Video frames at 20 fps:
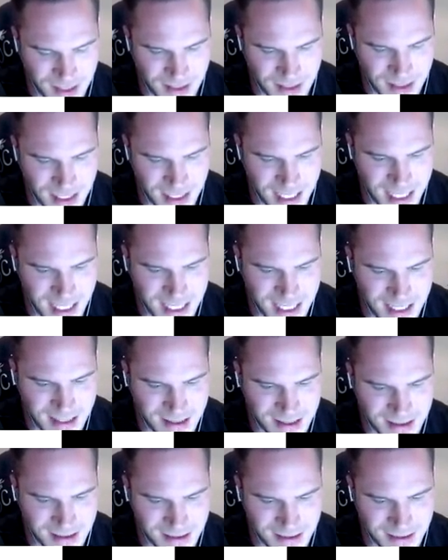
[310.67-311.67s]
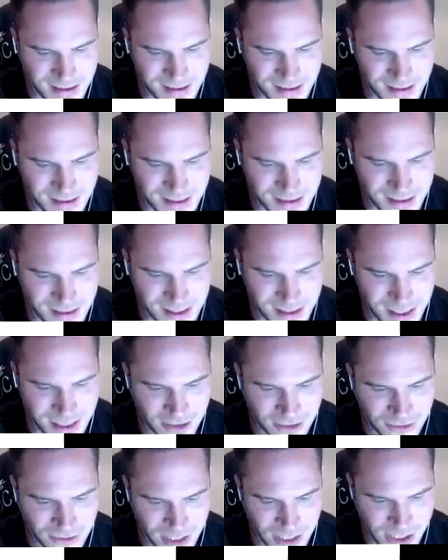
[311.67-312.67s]
The
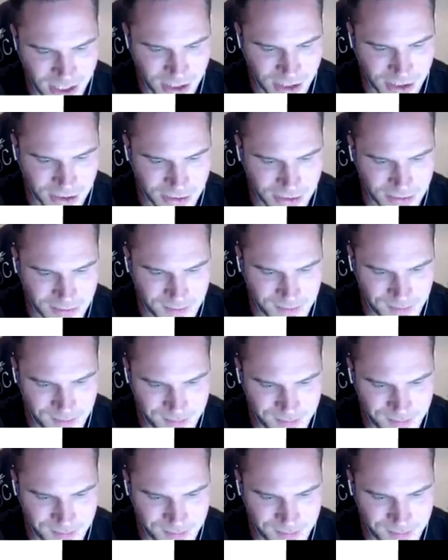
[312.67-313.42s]
original